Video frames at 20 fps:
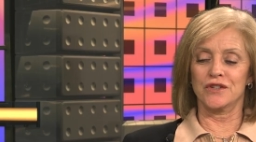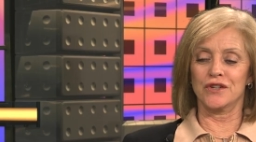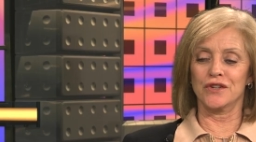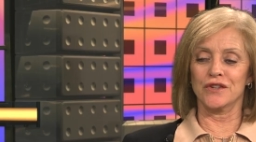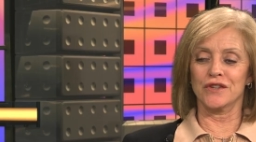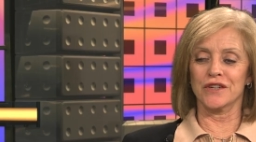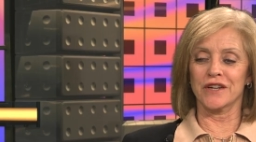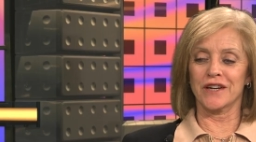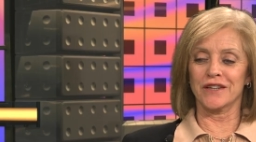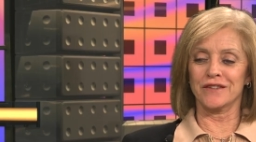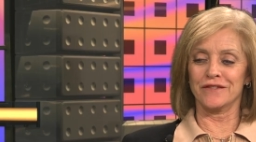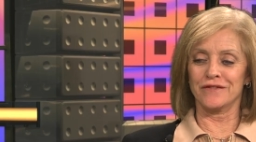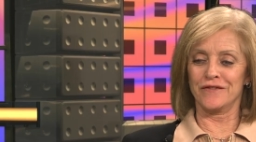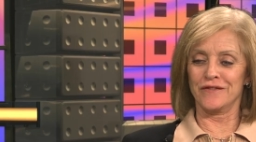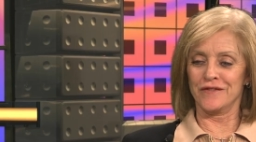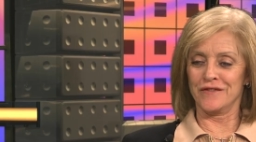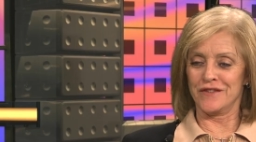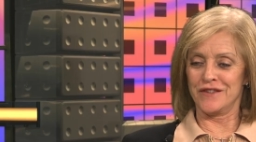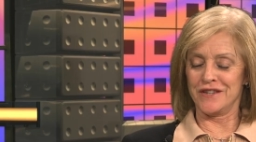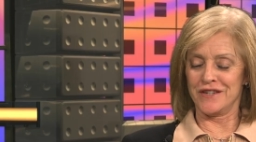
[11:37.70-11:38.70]
to
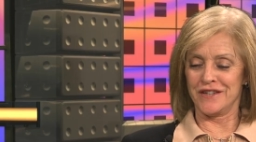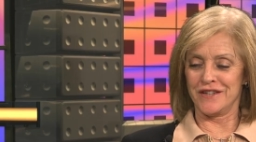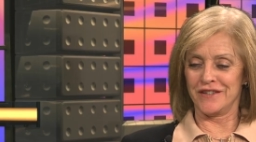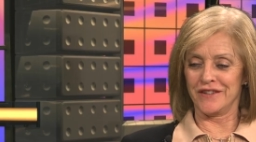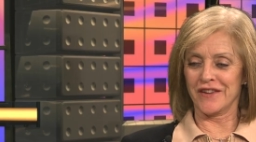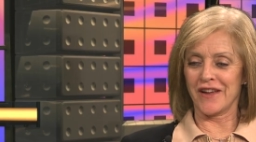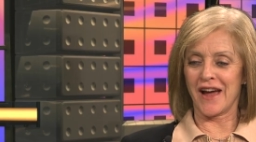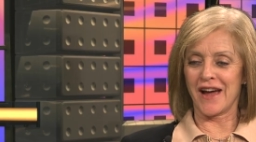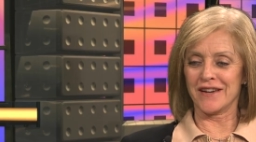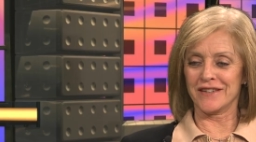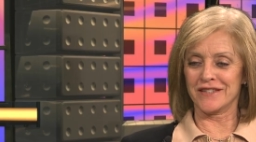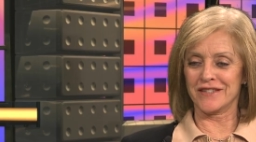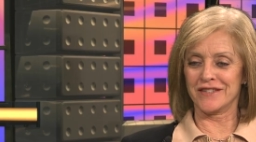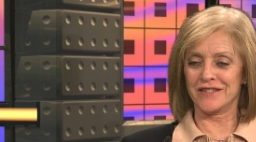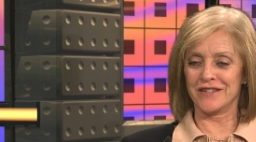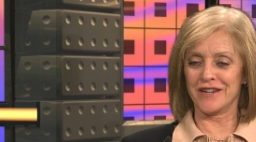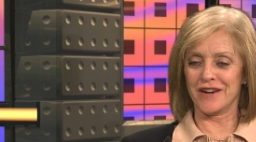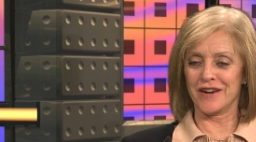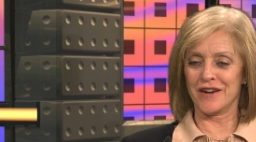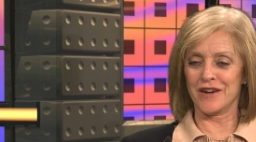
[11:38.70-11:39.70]
the
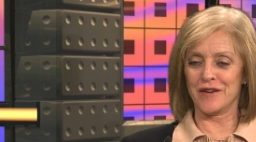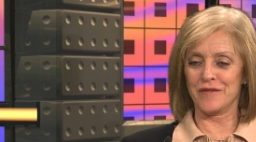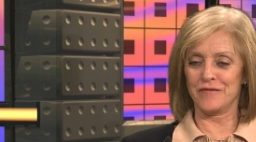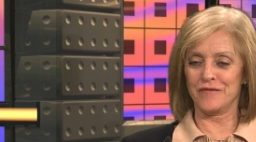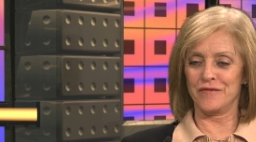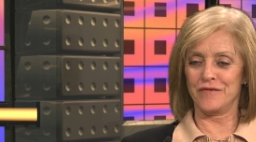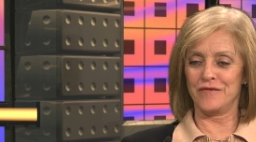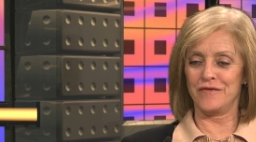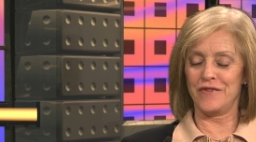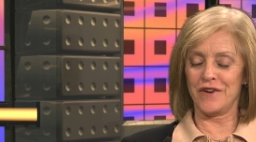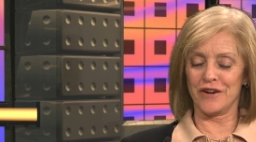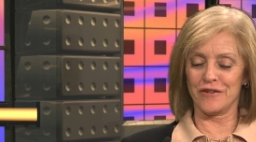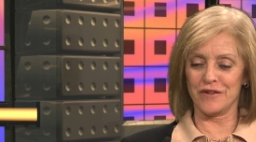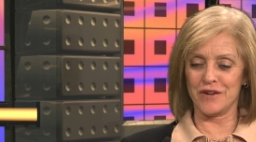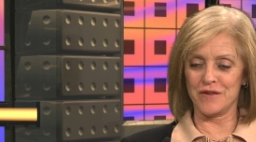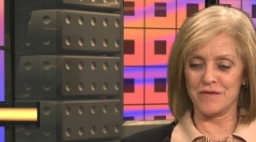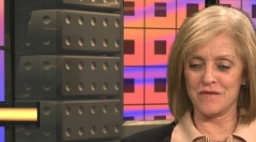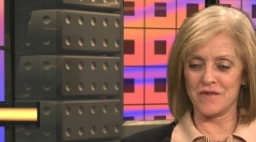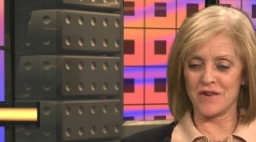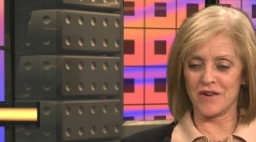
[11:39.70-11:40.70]
last
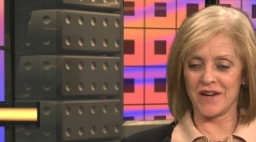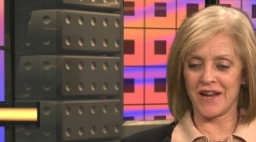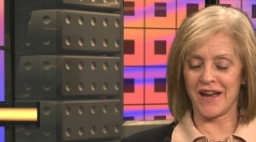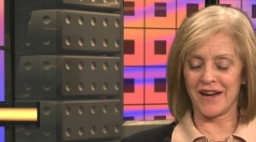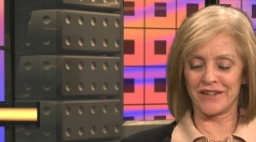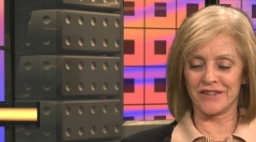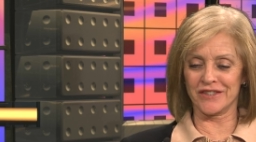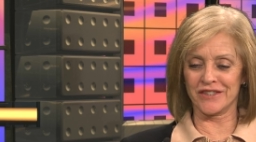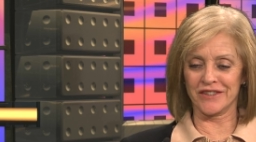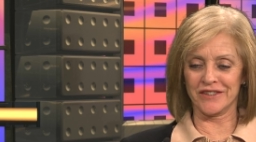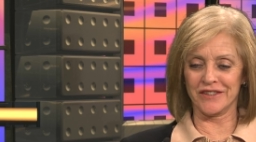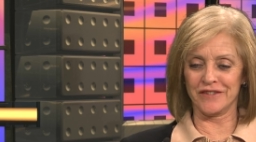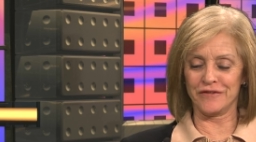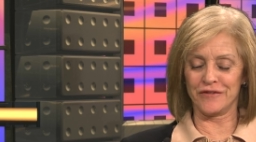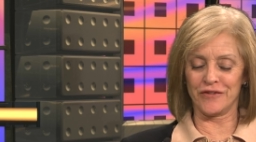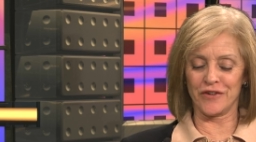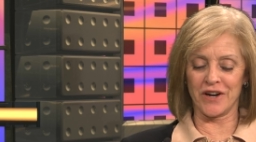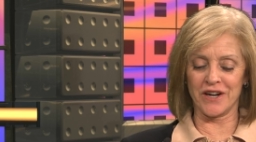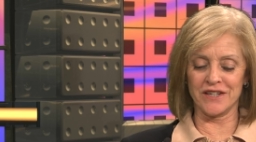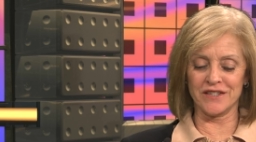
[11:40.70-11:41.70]
very excellent
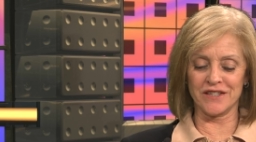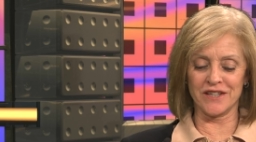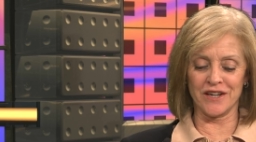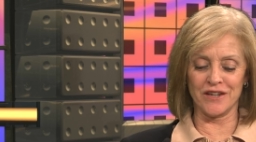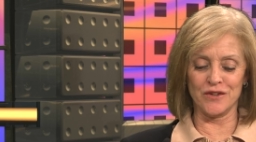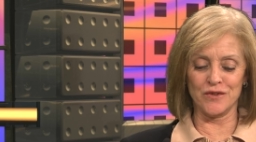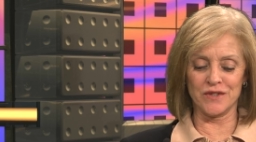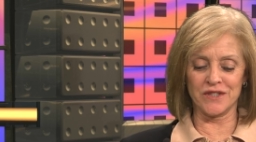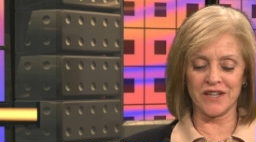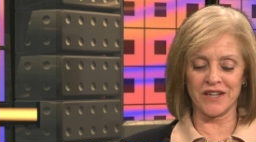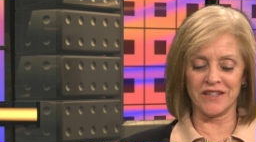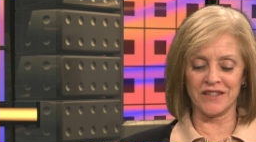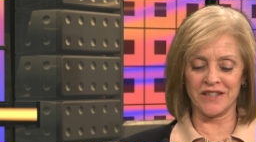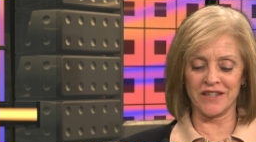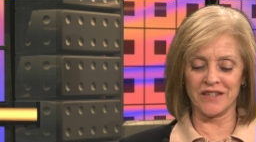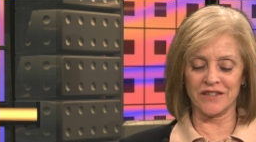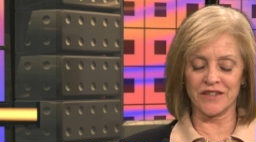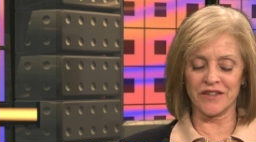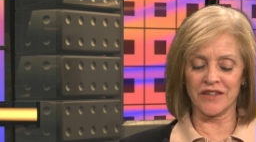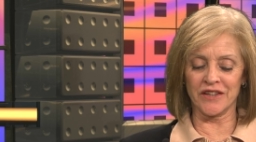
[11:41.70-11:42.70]
phrase that you said at
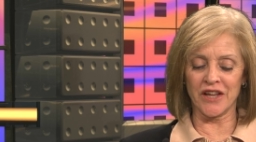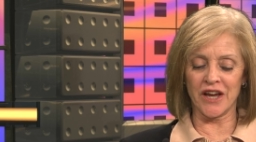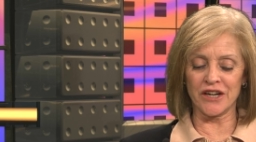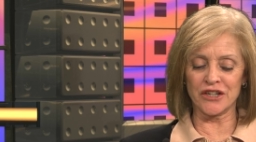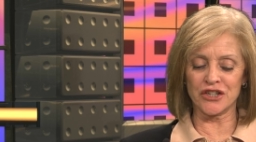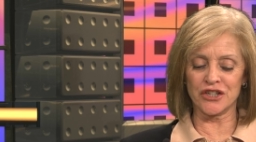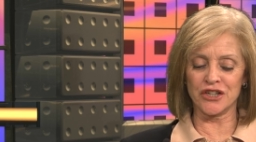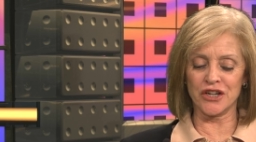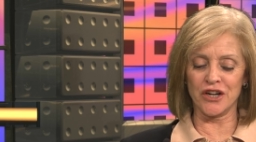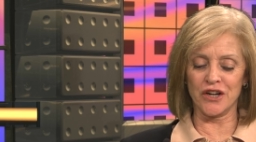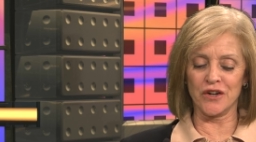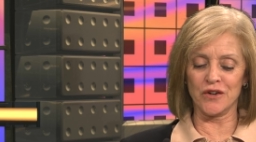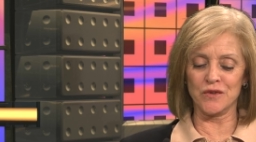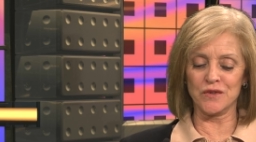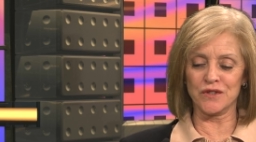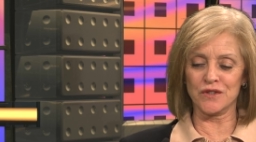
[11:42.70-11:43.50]
the end of the last show.